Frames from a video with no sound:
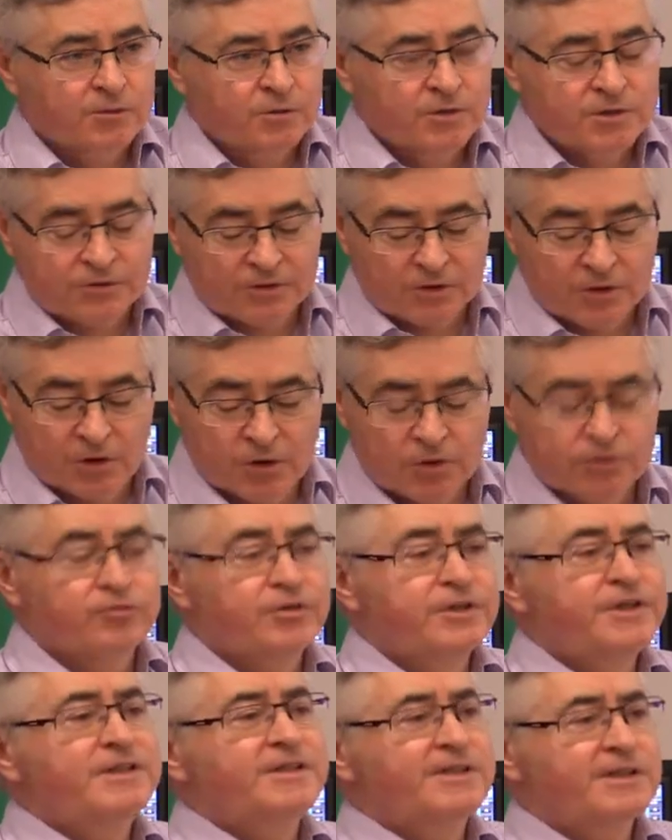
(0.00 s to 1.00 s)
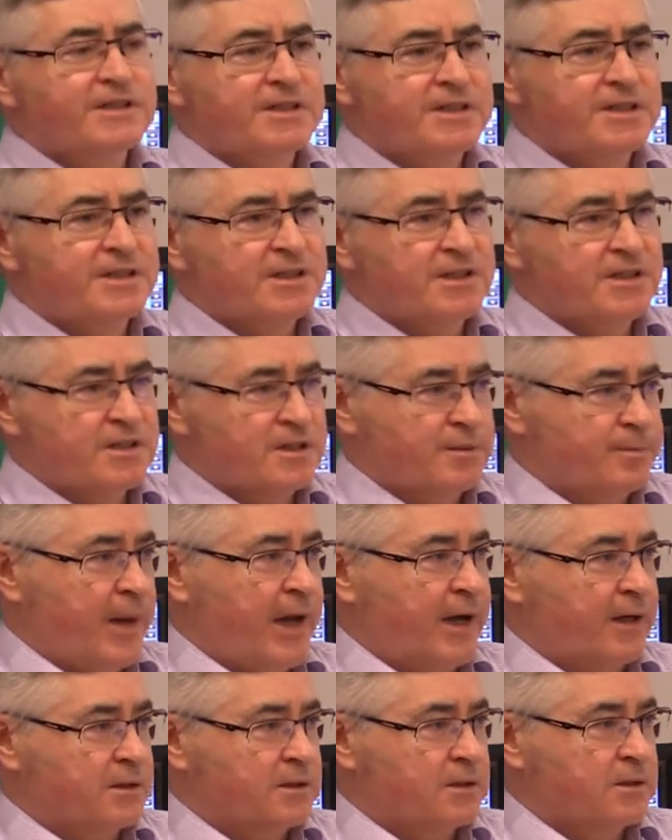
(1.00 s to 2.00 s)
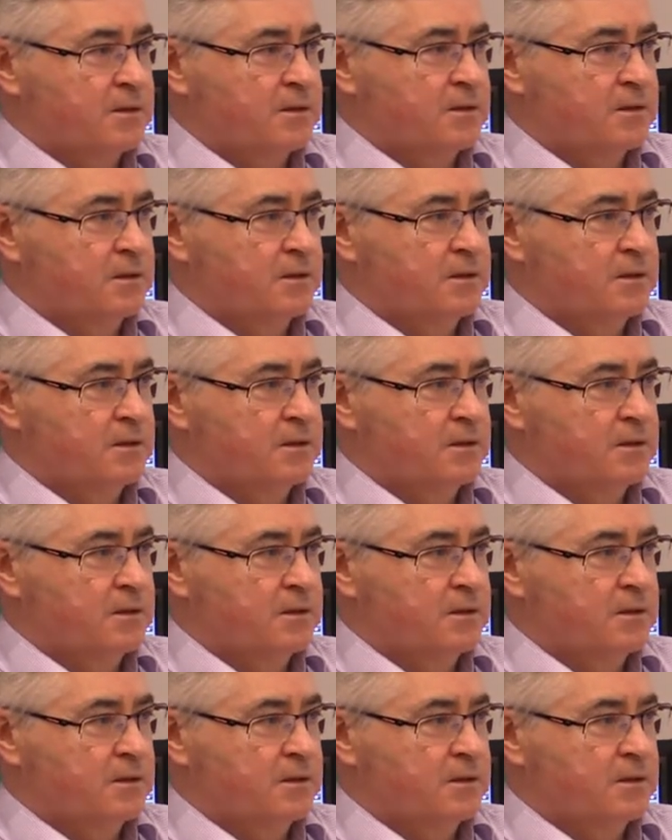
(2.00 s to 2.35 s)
there was good reason to suspect